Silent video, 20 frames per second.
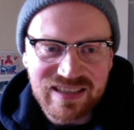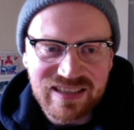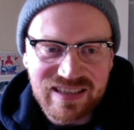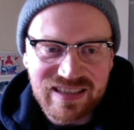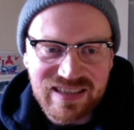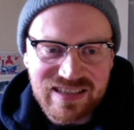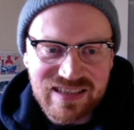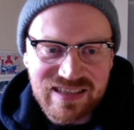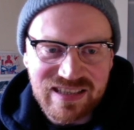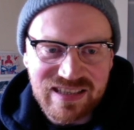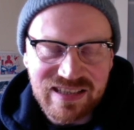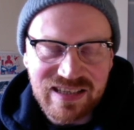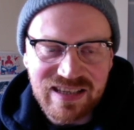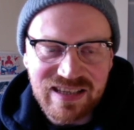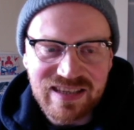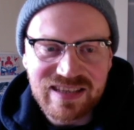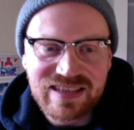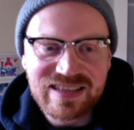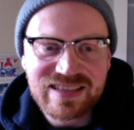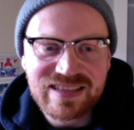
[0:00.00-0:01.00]
it's like
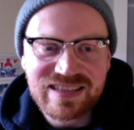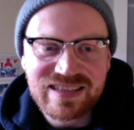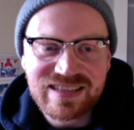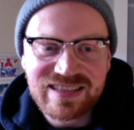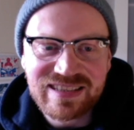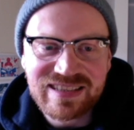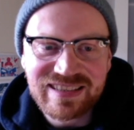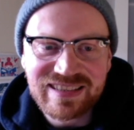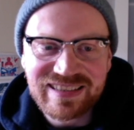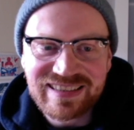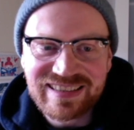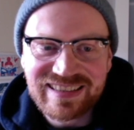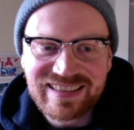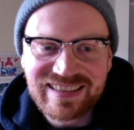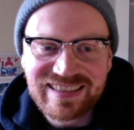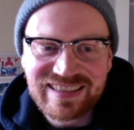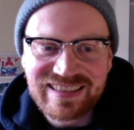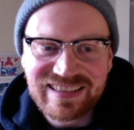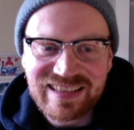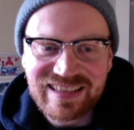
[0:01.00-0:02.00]
nothing's
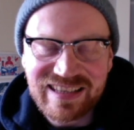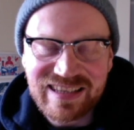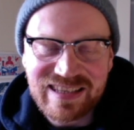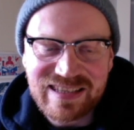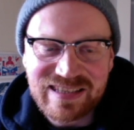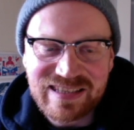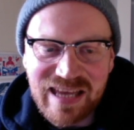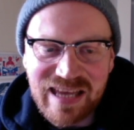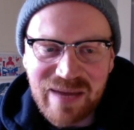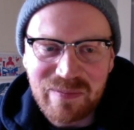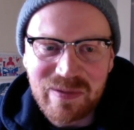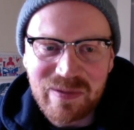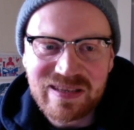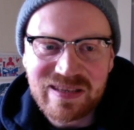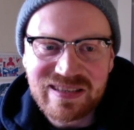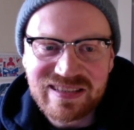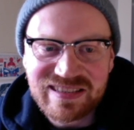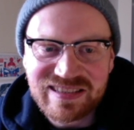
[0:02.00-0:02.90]
nothing's happened.